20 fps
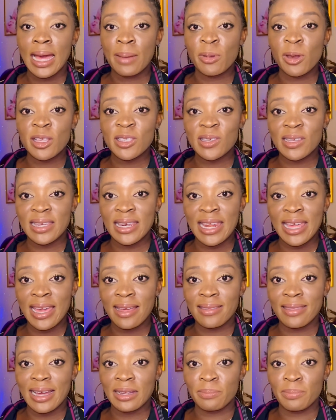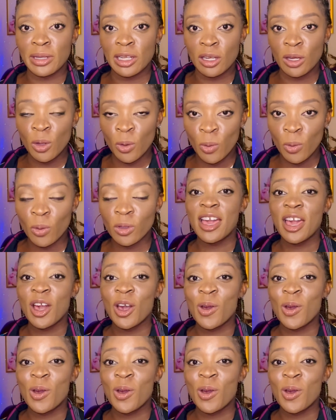I'm going to link that below.